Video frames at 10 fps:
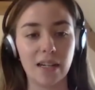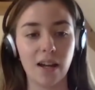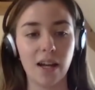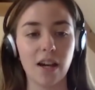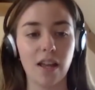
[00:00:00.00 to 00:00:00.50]
And
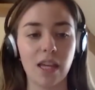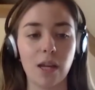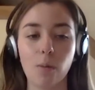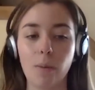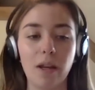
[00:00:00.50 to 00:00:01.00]
I think
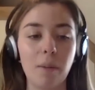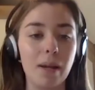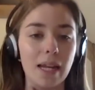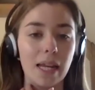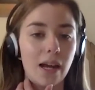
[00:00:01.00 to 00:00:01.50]
it would be
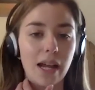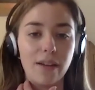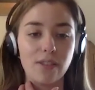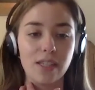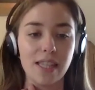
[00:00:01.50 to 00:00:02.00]
completely
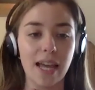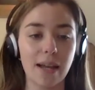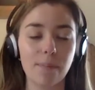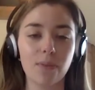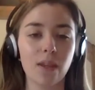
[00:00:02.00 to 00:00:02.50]
naive to say,